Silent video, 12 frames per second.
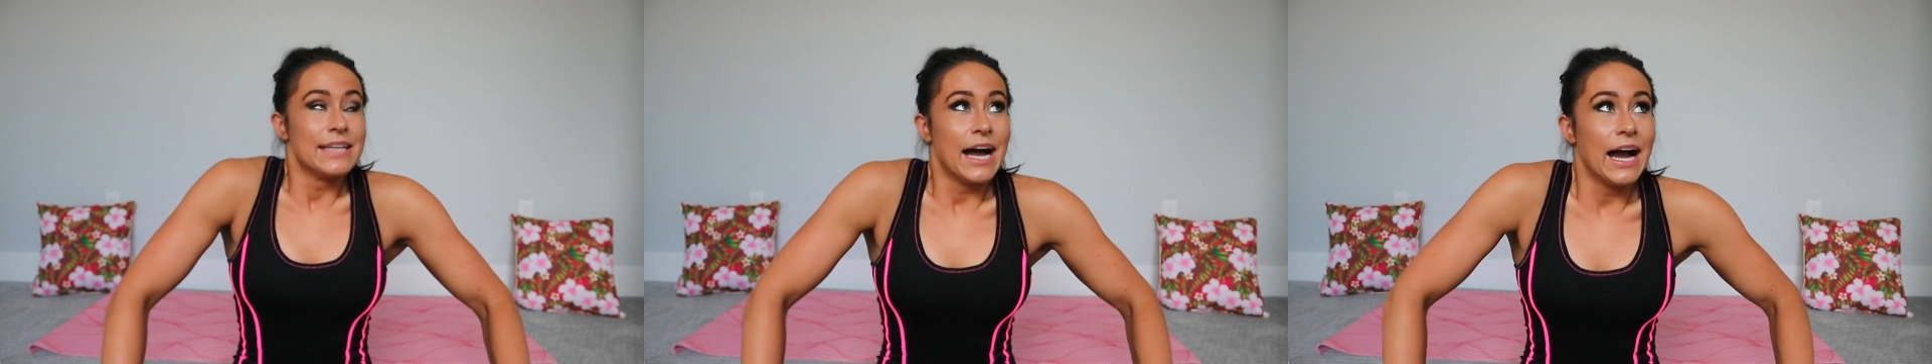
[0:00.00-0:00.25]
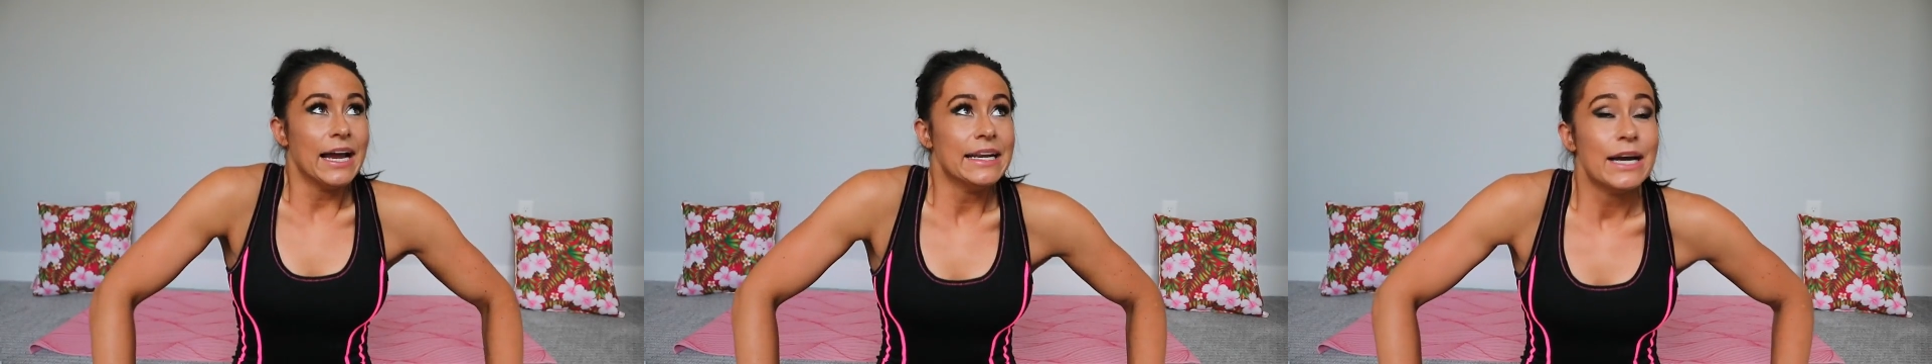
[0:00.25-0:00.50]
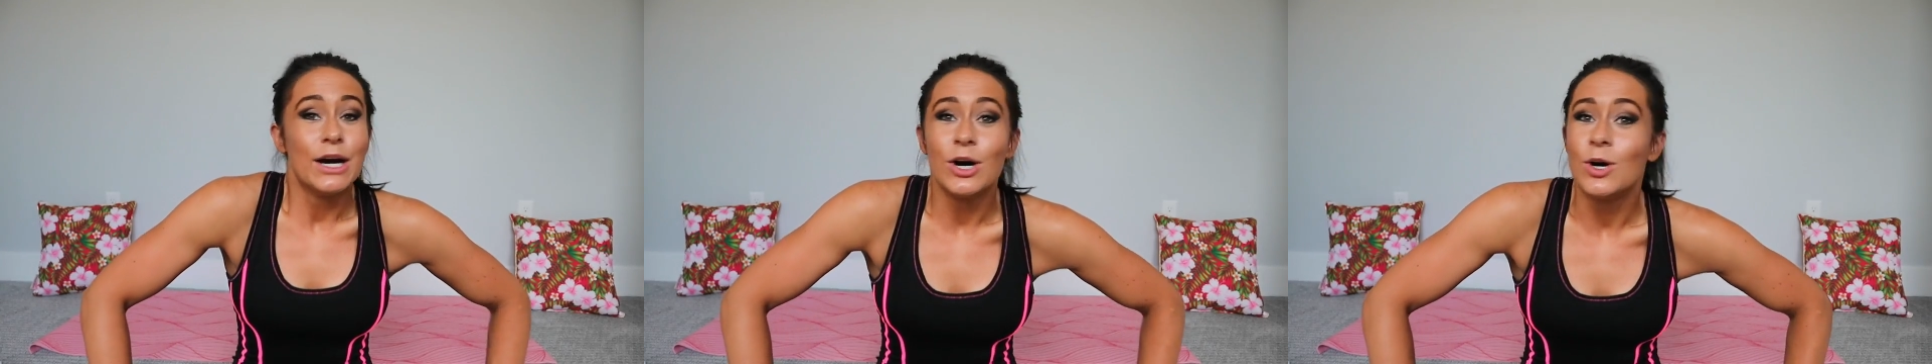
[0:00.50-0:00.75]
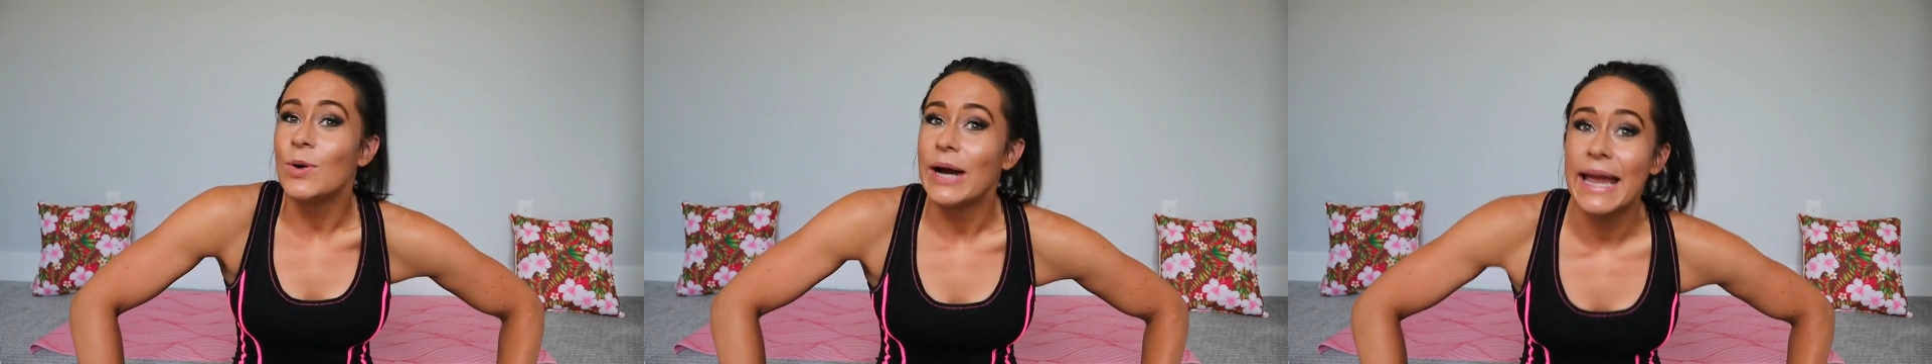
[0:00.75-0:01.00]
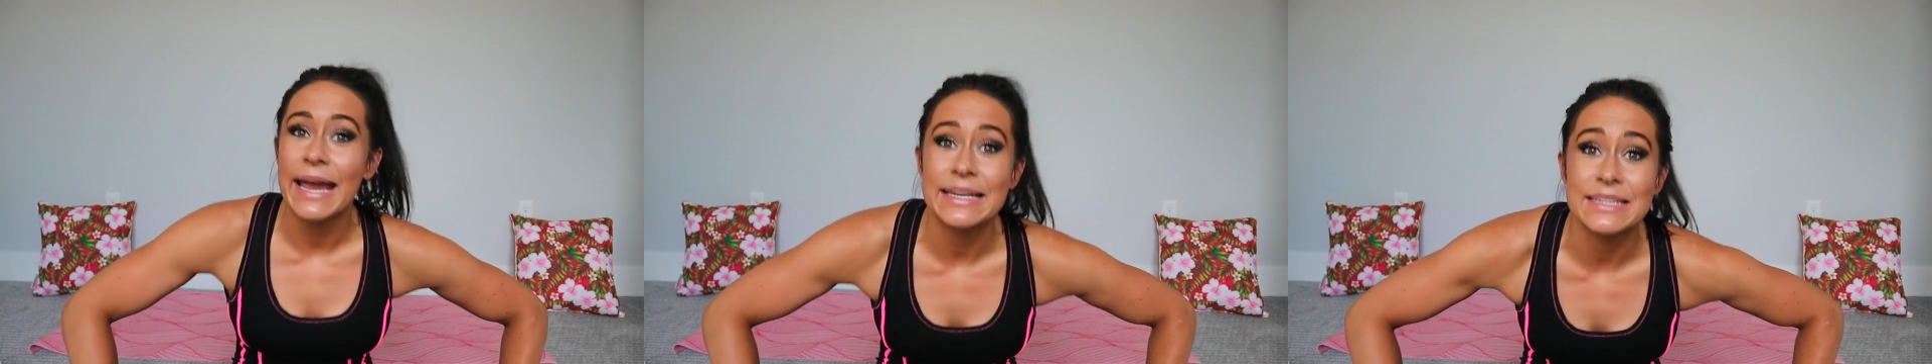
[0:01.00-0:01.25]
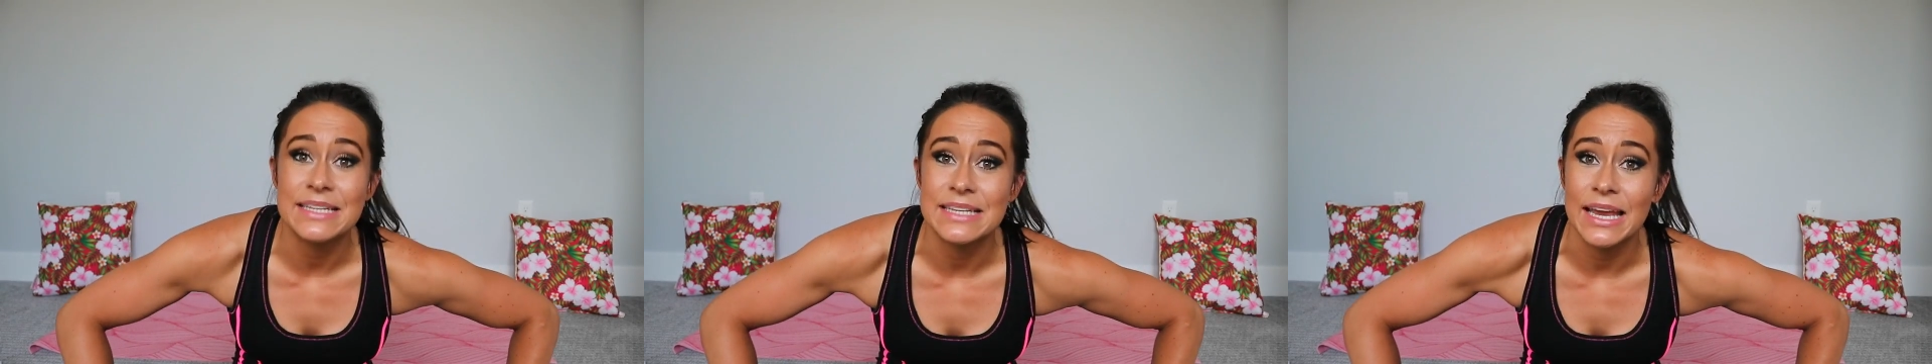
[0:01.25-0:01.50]
I know I
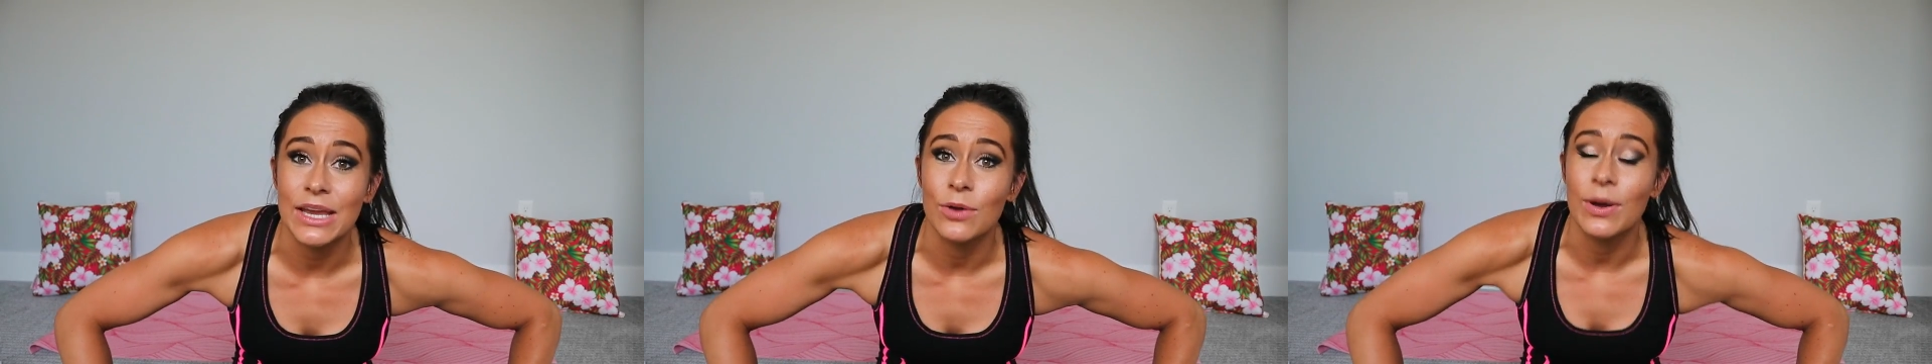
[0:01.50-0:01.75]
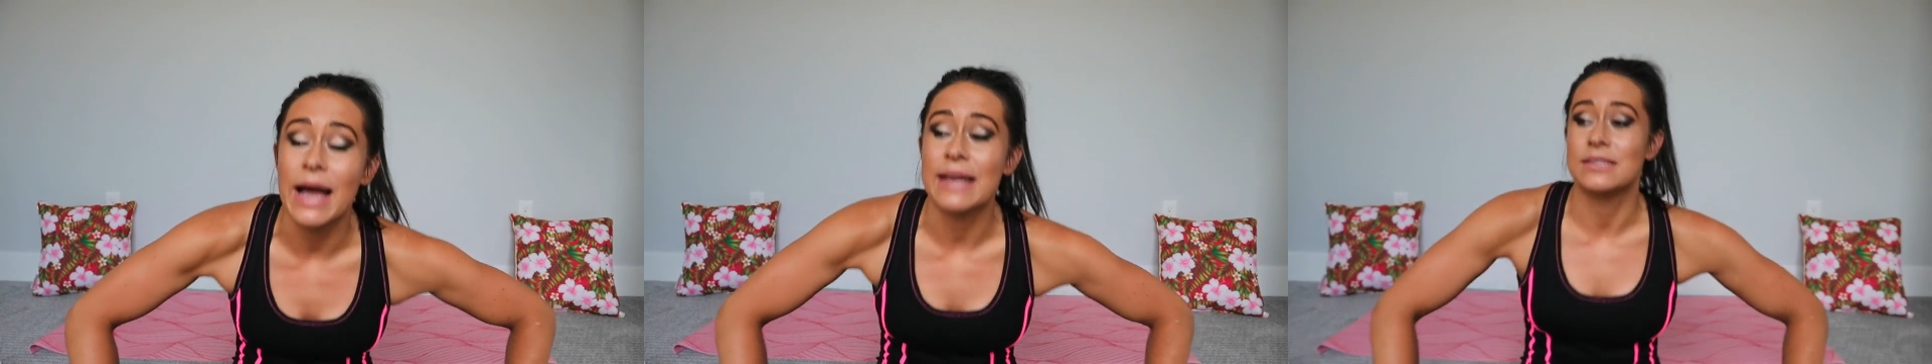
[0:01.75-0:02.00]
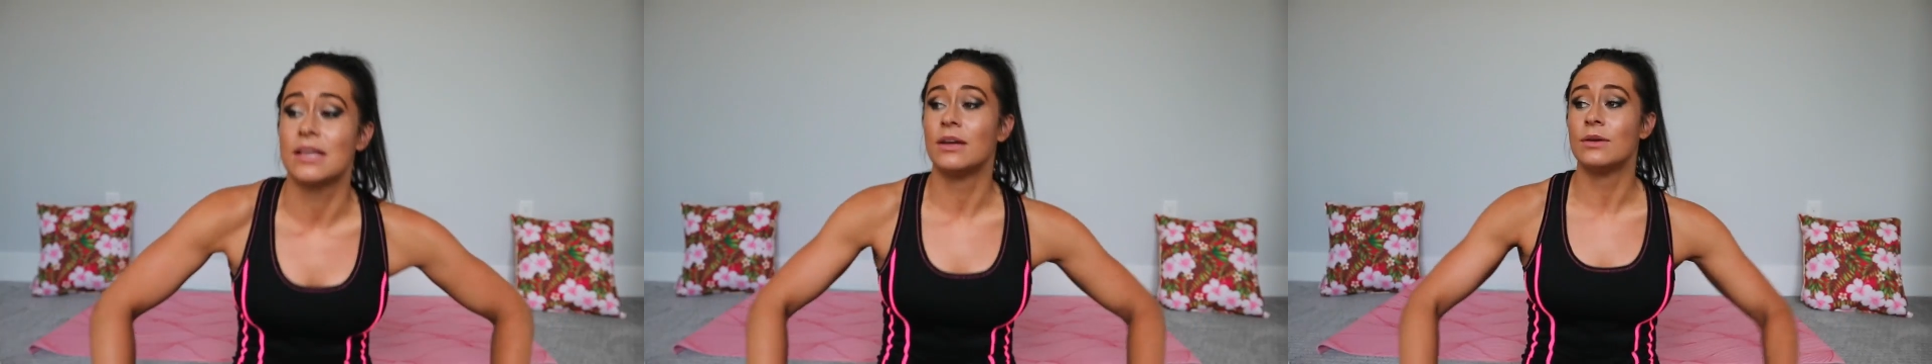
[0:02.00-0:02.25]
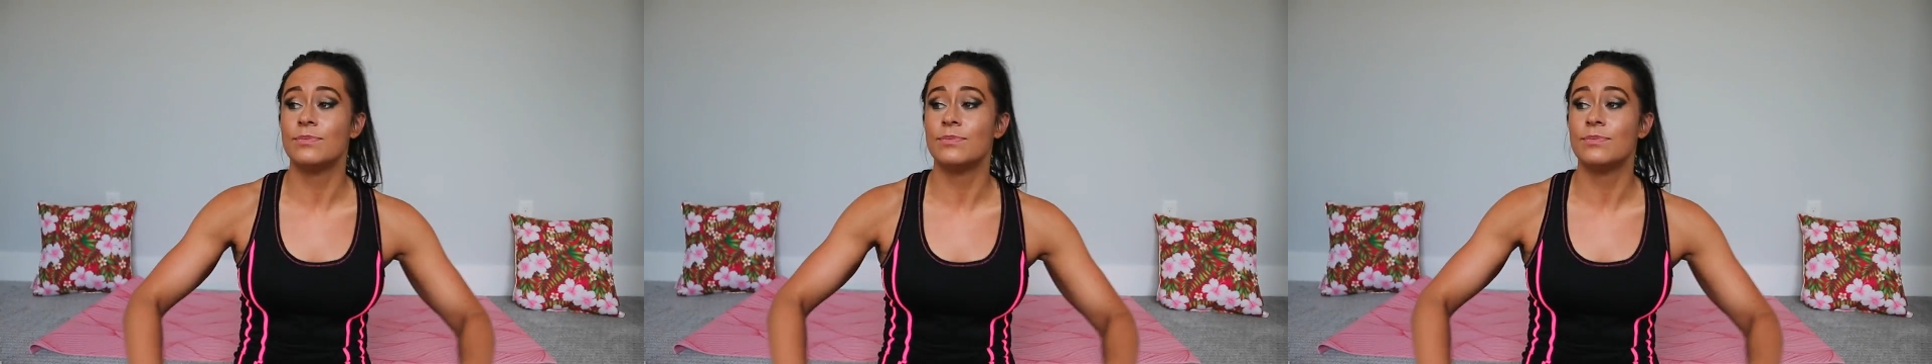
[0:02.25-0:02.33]
hate to say it, you guys,